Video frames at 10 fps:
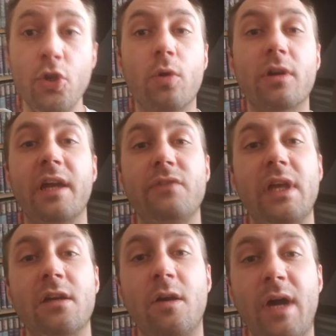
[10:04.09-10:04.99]
Nor
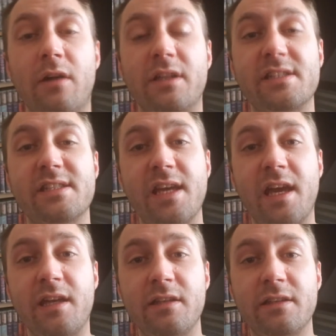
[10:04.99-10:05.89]
have they come out and
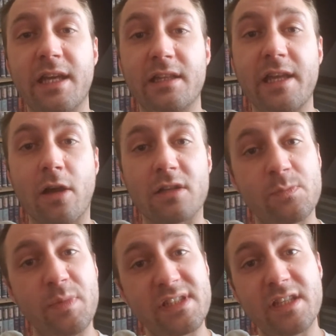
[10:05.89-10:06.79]
said that they
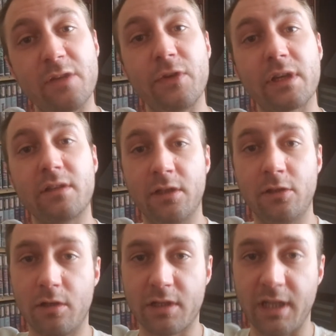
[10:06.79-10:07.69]
are
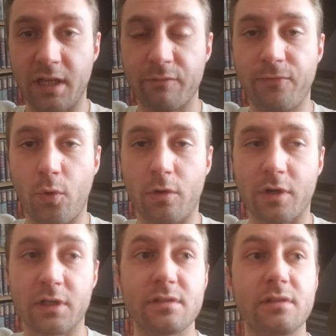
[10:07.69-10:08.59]
specifically looking
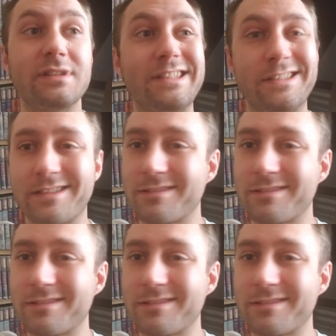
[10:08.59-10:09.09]
for